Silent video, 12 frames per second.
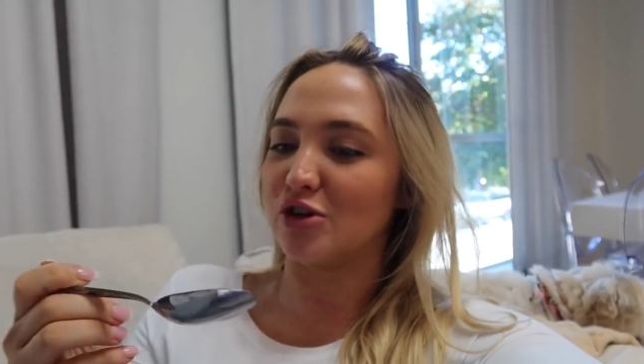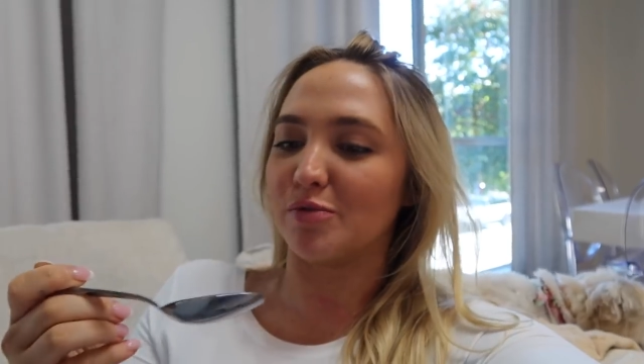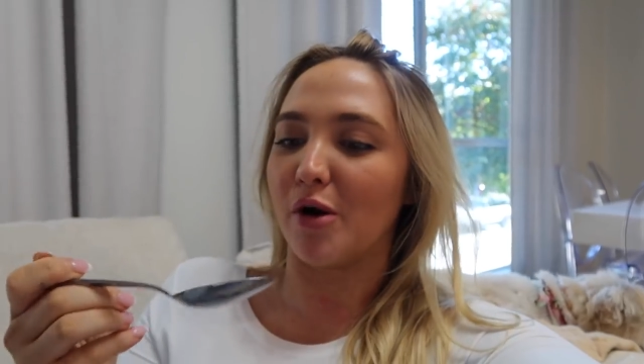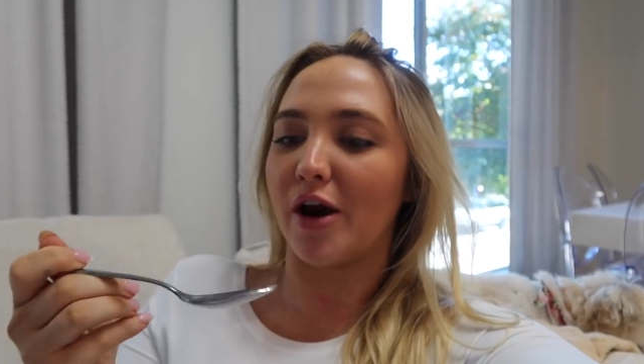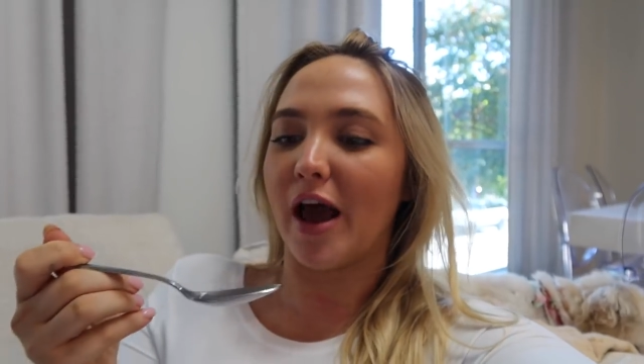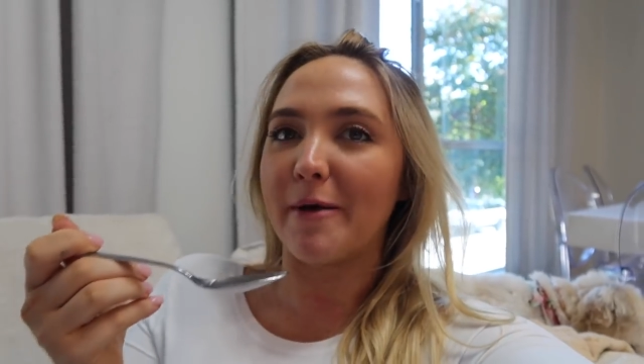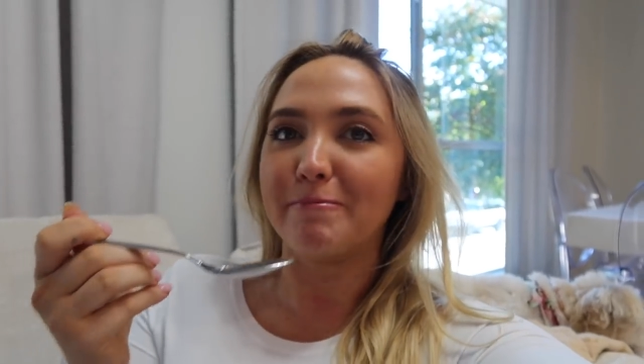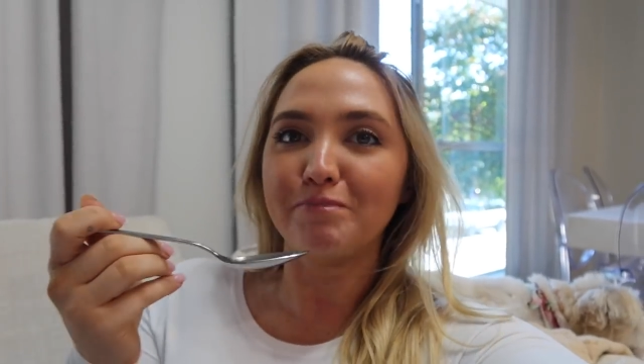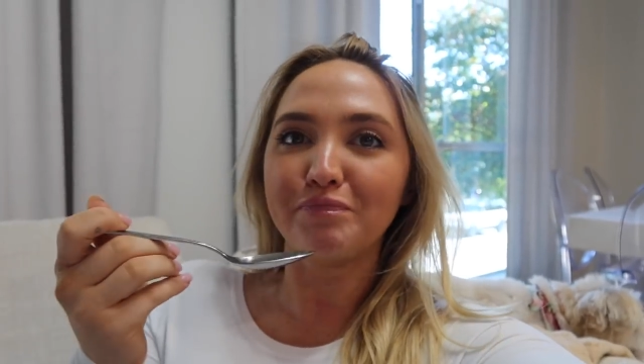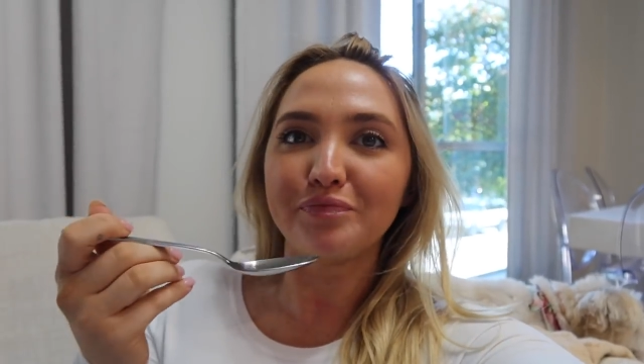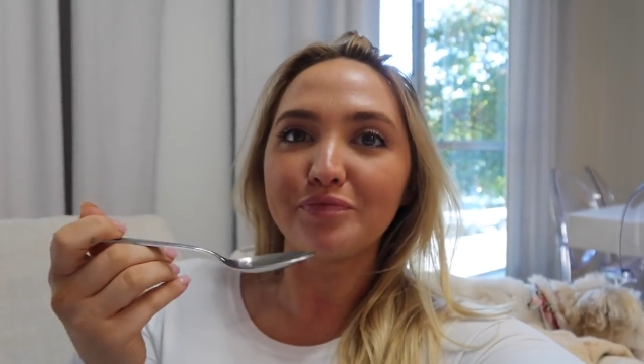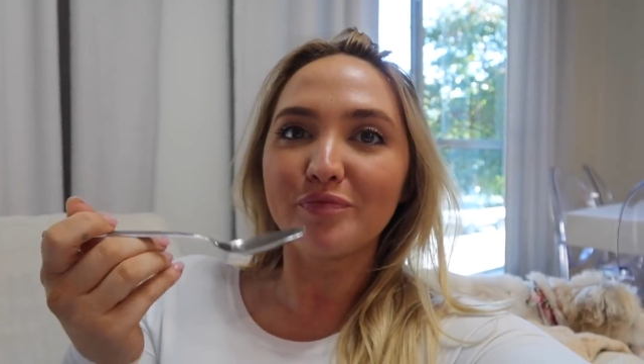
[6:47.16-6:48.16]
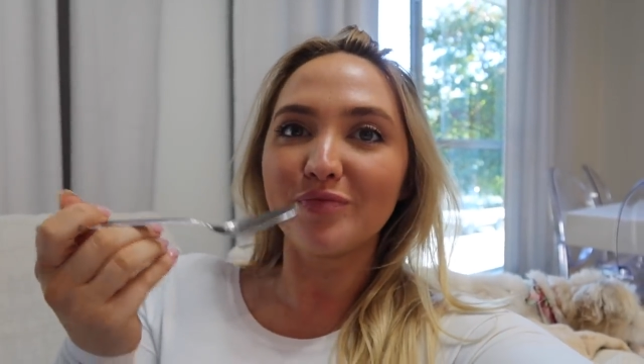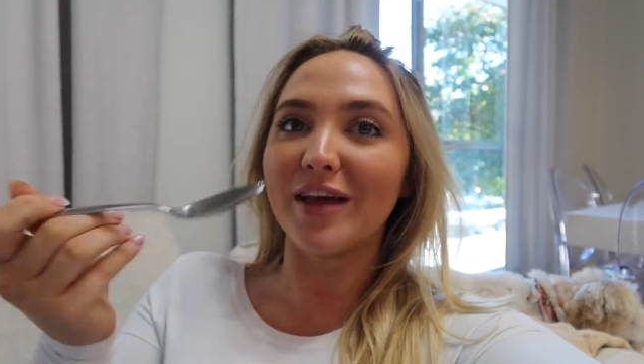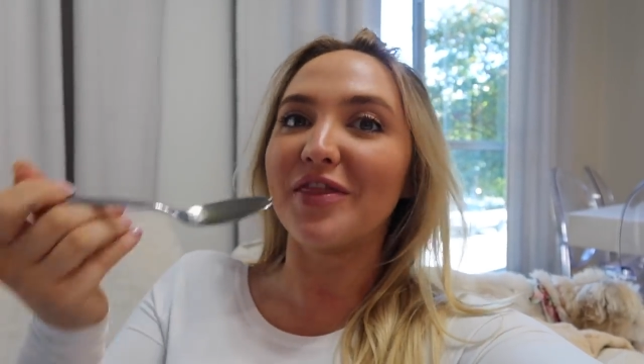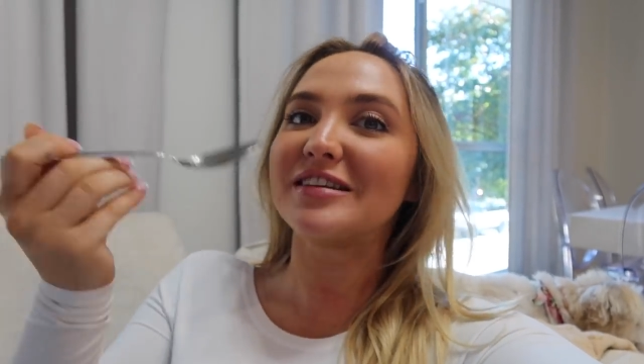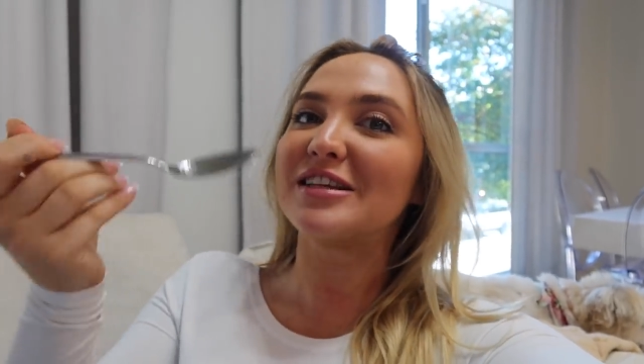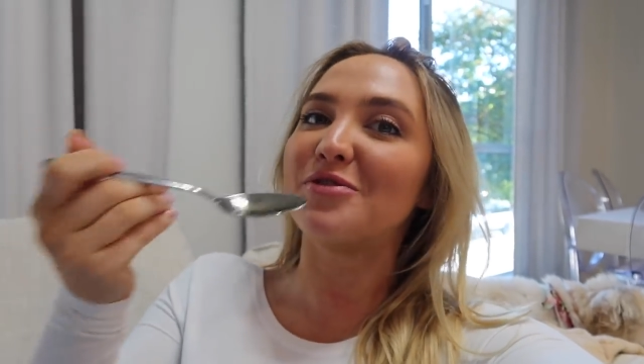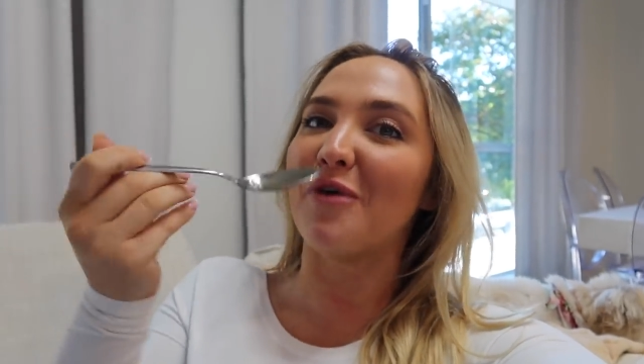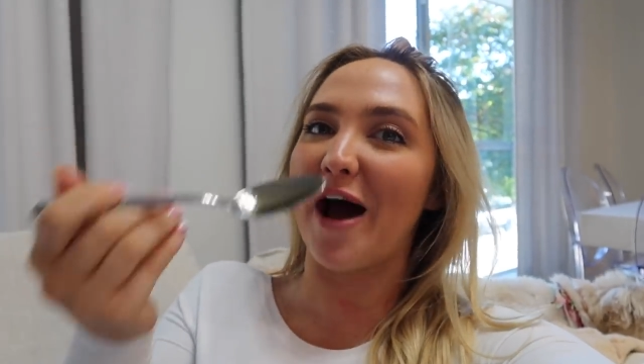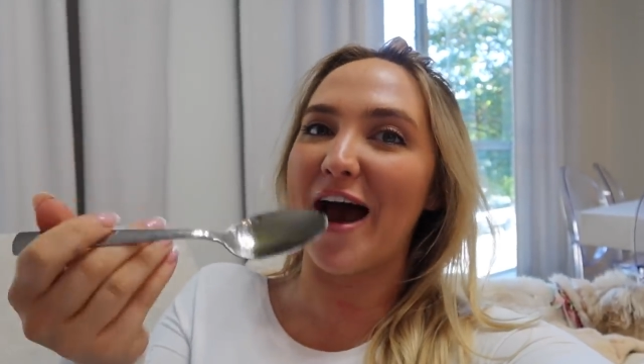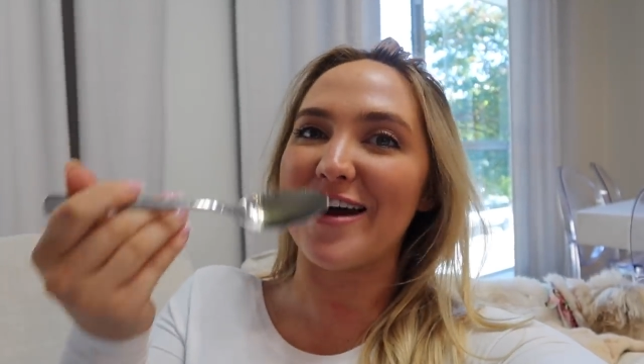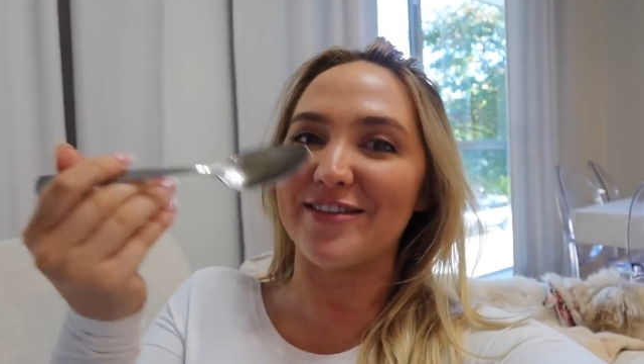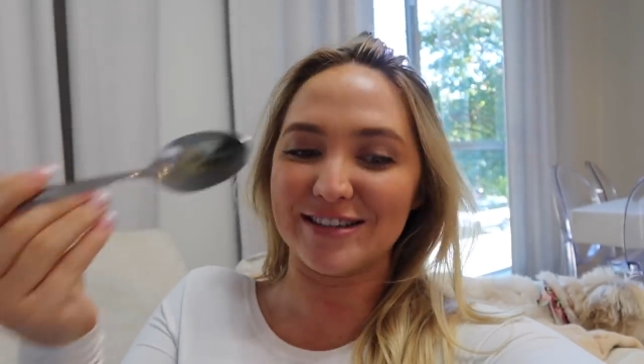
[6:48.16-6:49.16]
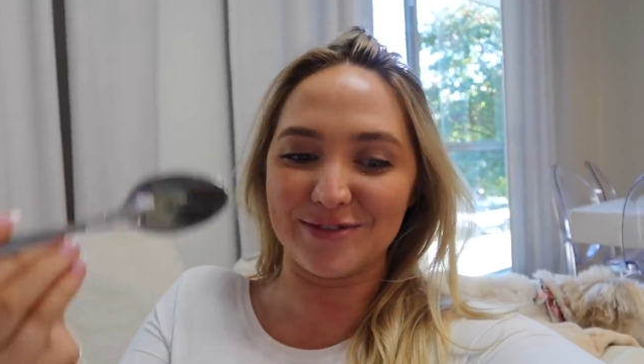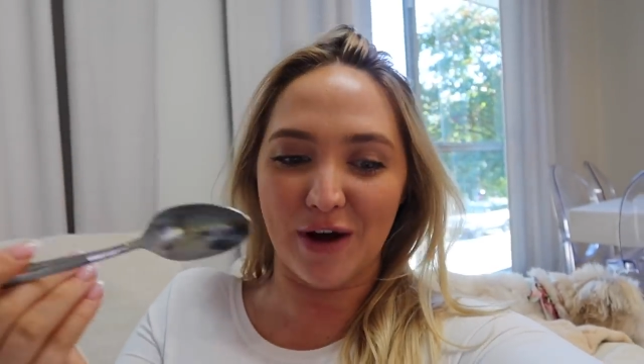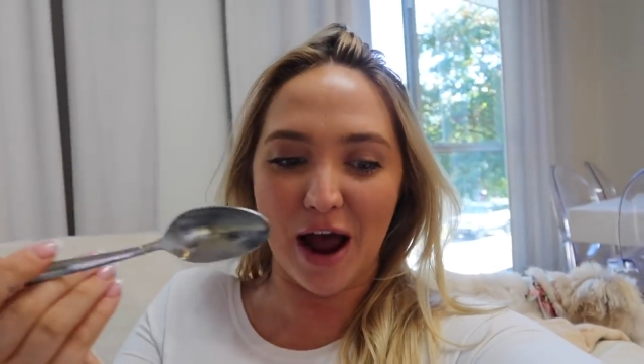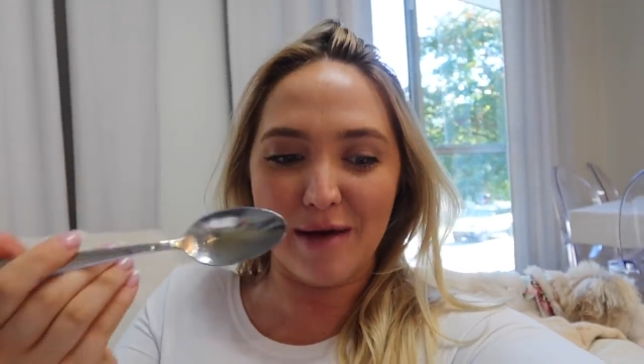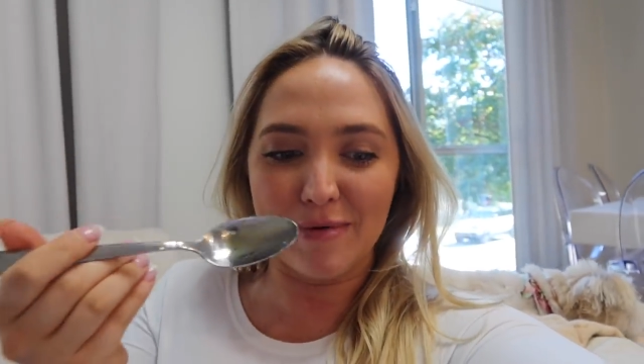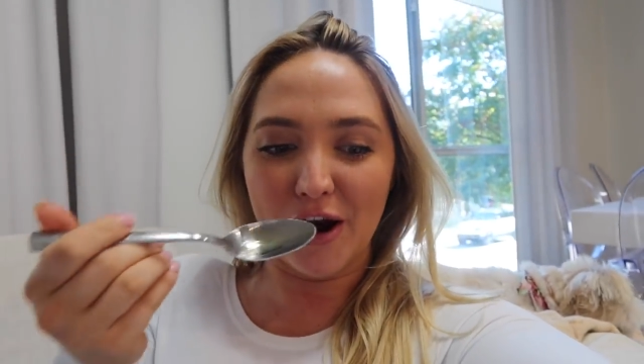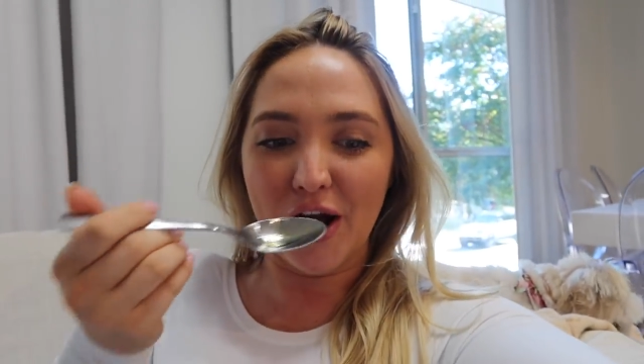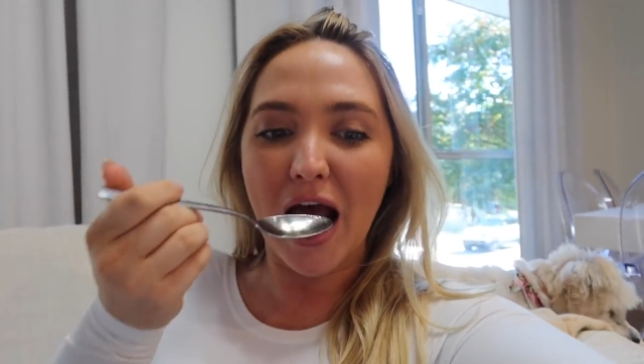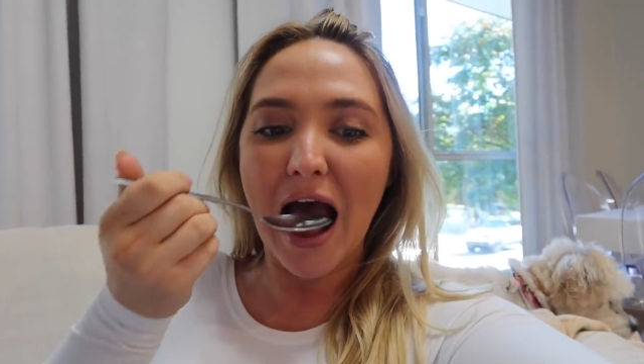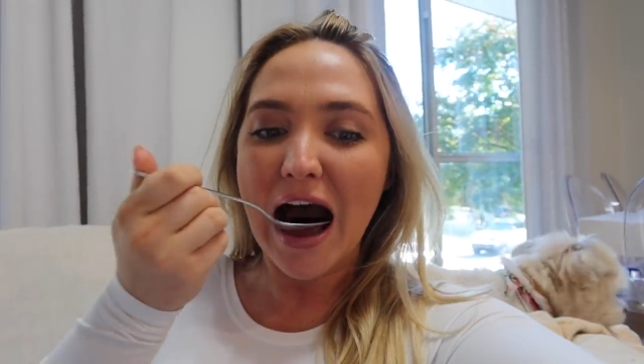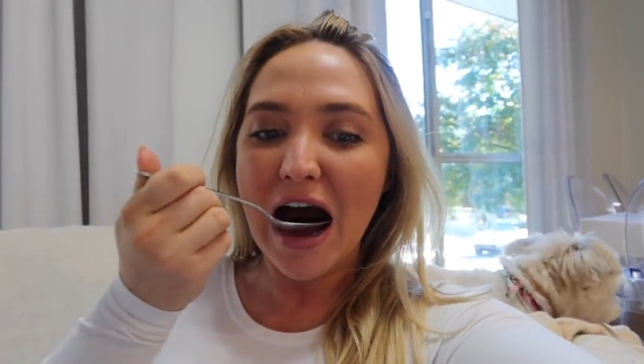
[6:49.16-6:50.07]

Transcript: to tomorrow night. and this is why this is why I'm here.